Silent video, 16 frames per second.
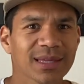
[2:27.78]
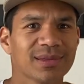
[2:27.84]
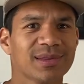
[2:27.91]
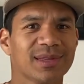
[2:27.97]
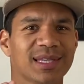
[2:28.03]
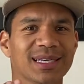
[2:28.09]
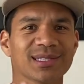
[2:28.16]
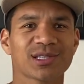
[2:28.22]

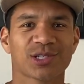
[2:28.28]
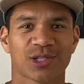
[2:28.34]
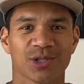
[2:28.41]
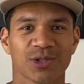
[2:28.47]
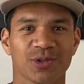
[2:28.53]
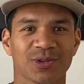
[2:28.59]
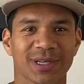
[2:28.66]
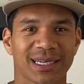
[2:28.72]
This
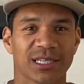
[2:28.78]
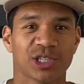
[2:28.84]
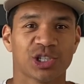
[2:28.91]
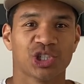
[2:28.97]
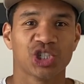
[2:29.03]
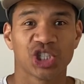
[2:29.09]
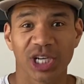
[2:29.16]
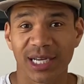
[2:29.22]
dude
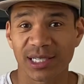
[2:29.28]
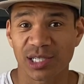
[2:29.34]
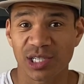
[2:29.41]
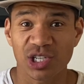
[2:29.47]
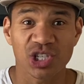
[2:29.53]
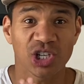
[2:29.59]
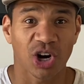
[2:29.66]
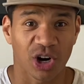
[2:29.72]
is
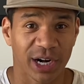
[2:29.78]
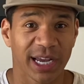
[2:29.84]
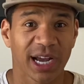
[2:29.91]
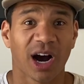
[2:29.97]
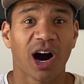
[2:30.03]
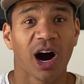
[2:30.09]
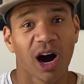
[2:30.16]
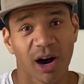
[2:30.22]
just
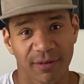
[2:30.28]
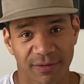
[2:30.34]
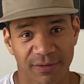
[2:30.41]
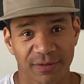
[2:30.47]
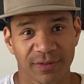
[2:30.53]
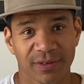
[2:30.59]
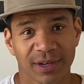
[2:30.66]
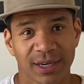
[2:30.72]
starting
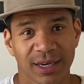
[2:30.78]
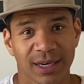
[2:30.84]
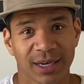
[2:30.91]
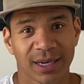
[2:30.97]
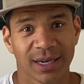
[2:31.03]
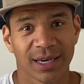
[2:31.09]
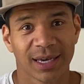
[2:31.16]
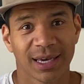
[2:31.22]
off.
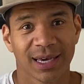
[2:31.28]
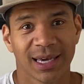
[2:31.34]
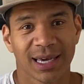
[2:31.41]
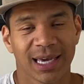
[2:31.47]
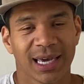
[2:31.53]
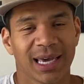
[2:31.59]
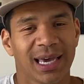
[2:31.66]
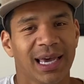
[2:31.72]

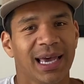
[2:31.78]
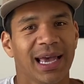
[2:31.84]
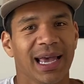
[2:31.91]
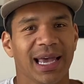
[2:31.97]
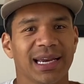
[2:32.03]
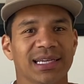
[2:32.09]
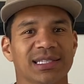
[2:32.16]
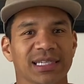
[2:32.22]

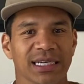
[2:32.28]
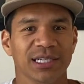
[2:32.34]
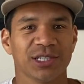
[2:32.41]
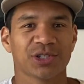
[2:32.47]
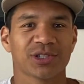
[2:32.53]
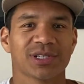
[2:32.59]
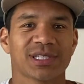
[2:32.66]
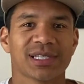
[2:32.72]
And it's
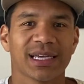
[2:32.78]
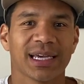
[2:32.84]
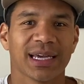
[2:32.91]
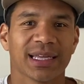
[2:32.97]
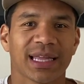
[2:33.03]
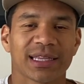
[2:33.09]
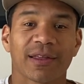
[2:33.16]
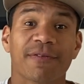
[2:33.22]

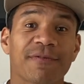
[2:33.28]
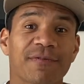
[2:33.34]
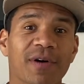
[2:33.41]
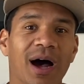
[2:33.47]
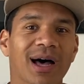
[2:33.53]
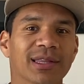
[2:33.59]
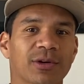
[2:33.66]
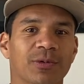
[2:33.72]
interesting that the
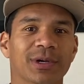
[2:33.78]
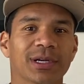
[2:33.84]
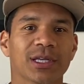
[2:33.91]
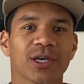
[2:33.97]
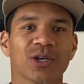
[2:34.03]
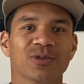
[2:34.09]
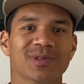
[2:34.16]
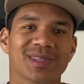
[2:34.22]
Father would
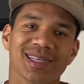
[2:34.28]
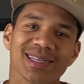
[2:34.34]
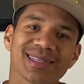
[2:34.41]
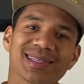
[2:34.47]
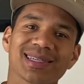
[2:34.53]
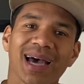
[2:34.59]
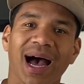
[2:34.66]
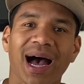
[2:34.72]
use
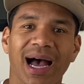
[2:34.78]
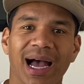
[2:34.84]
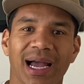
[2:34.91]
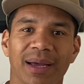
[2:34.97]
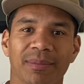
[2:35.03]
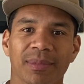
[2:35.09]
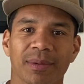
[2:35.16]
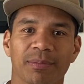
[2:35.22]
this
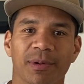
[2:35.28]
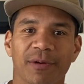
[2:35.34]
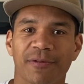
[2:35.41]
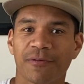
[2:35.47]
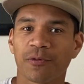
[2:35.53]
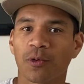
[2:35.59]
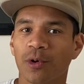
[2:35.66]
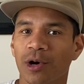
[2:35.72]
time,
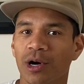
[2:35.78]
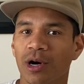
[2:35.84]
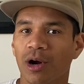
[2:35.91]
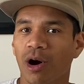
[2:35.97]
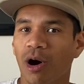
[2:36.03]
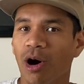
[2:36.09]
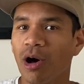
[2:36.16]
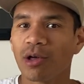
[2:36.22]

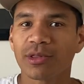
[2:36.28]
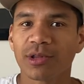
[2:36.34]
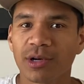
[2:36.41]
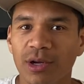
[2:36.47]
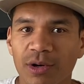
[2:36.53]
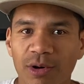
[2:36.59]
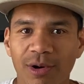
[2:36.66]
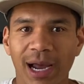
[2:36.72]
before all the
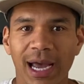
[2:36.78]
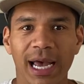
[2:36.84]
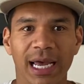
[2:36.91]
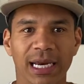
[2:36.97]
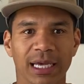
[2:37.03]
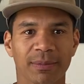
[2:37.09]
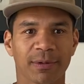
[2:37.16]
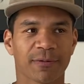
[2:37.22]

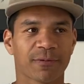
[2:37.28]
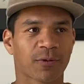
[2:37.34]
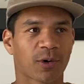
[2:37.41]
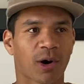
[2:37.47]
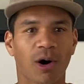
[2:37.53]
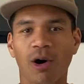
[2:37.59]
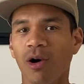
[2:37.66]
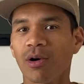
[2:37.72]
notoriety,
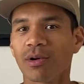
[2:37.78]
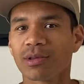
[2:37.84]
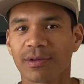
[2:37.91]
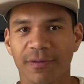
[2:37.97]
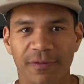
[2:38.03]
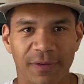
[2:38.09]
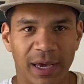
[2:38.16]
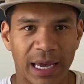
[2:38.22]
before all
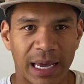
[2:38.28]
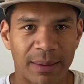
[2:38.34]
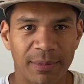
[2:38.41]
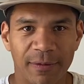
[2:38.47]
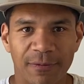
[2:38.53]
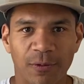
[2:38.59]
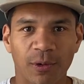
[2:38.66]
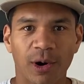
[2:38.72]
the fame,
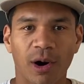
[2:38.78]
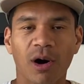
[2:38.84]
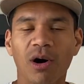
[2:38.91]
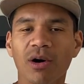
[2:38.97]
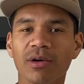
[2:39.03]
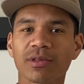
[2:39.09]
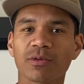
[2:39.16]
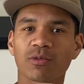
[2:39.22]
before
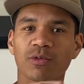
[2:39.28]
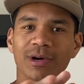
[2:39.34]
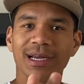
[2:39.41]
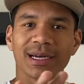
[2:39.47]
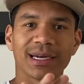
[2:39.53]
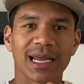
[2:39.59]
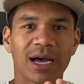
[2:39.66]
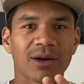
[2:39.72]
all the
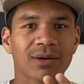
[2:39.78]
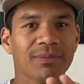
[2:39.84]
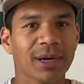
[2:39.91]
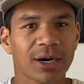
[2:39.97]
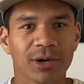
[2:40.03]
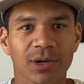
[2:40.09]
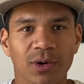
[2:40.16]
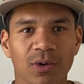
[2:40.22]
written down
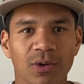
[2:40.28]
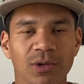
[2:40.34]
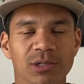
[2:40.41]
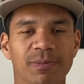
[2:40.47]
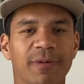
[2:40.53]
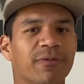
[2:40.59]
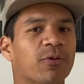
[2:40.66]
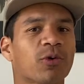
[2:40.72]

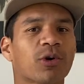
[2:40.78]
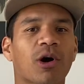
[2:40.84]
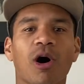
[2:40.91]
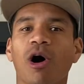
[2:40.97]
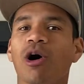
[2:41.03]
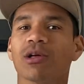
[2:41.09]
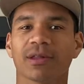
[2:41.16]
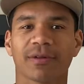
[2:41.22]
miracles, before
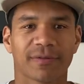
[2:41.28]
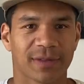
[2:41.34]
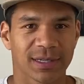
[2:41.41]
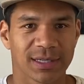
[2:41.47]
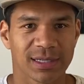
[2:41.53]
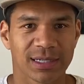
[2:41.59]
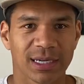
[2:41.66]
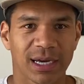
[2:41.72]
all of
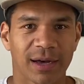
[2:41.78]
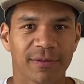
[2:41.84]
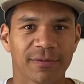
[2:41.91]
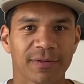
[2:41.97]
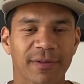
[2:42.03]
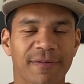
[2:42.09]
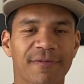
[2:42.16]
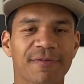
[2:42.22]
this
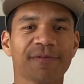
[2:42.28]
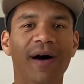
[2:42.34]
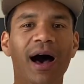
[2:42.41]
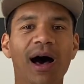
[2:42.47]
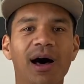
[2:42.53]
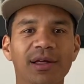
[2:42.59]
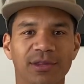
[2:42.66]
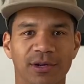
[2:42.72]
stuff, the
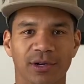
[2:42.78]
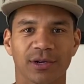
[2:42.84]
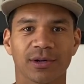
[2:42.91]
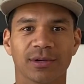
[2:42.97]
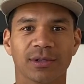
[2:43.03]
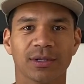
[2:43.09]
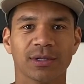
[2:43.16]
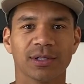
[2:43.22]

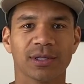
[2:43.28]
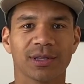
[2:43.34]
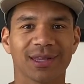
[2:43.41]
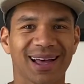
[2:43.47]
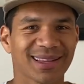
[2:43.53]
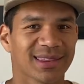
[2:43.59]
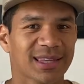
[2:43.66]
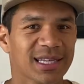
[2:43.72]
Father
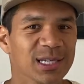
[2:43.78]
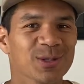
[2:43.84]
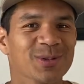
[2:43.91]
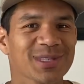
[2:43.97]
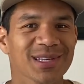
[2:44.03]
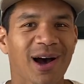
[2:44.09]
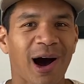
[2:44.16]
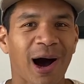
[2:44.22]
thought this
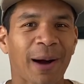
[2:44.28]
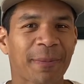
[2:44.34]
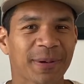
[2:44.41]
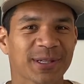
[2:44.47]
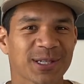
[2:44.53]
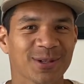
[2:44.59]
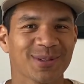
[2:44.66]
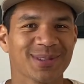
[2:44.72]
was the
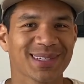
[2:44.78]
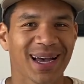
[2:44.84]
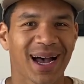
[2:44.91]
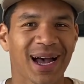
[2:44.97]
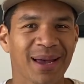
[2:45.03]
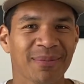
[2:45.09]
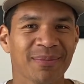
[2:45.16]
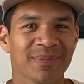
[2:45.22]
opportune
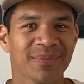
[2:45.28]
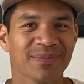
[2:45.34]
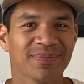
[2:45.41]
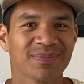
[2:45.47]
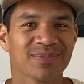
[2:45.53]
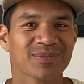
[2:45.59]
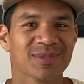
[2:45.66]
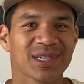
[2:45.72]
time
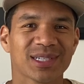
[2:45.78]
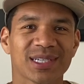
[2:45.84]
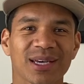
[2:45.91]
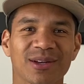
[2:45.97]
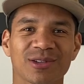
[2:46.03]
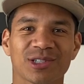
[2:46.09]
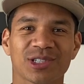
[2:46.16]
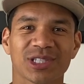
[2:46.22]
to
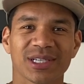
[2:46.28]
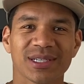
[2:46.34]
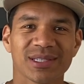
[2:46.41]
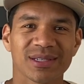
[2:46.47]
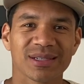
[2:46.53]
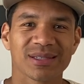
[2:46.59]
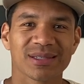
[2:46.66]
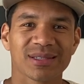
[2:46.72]
tell
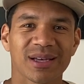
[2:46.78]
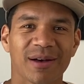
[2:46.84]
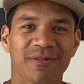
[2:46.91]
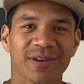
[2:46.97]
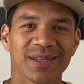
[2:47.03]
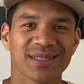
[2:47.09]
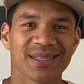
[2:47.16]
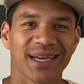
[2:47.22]
Jesus
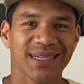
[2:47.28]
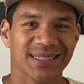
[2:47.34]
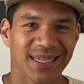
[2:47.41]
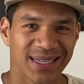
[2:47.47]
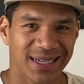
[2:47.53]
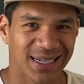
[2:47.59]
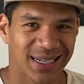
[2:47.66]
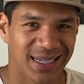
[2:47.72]
of his
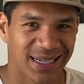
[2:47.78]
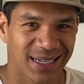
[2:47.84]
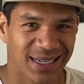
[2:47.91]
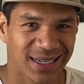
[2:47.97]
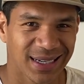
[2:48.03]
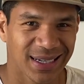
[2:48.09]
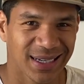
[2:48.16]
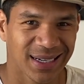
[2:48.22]
identity.
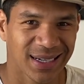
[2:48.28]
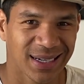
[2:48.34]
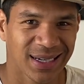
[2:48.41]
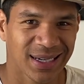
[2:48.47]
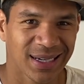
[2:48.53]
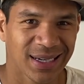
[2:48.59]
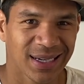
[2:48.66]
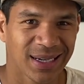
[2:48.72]

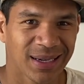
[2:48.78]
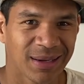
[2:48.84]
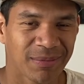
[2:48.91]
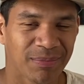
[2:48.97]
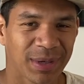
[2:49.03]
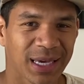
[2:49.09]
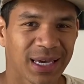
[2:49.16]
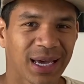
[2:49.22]

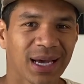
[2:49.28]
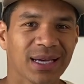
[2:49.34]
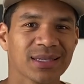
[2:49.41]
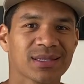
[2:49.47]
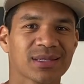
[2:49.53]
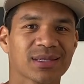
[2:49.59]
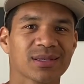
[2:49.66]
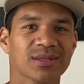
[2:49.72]

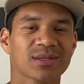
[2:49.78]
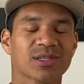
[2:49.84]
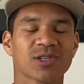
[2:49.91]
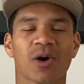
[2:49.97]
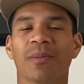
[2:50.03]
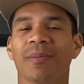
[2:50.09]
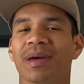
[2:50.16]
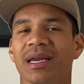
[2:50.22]
Because
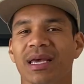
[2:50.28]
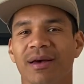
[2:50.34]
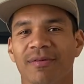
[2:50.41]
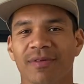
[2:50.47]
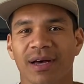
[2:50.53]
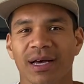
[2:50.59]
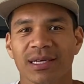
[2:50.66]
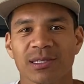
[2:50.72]
so many
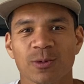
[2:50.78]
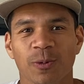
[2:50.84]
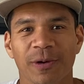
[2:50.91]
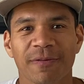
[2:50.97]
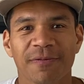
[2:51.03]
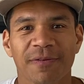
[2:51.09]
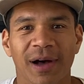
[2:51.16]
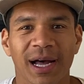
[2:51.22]
of us,
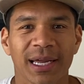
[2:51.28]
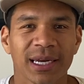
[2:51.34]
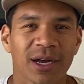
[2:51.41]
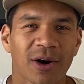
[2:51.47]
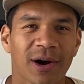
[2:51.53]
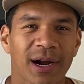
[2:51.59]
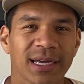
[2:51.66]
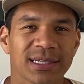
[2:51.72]
we find
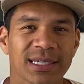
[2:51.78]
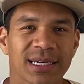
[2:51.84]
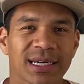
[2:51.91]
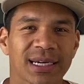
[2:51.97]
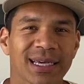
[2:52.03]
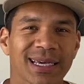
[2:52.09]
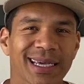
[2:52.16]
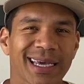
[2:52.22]
our
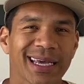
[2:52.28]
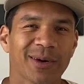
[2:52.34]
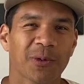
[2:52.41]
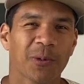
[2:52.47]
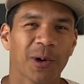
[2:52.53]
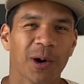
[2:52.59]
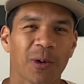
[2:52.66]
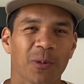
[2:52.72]
identity
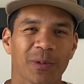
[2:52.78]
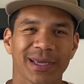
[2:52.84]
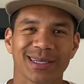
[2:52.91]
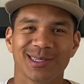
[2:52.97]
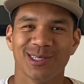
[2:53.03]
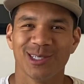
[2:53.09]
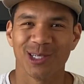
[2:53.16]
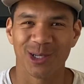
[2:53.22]
in what
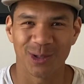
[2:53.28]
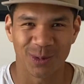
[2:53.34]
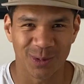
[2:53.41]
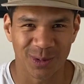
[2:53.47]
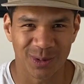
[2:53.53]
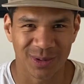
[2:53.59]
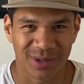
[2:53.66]
we do.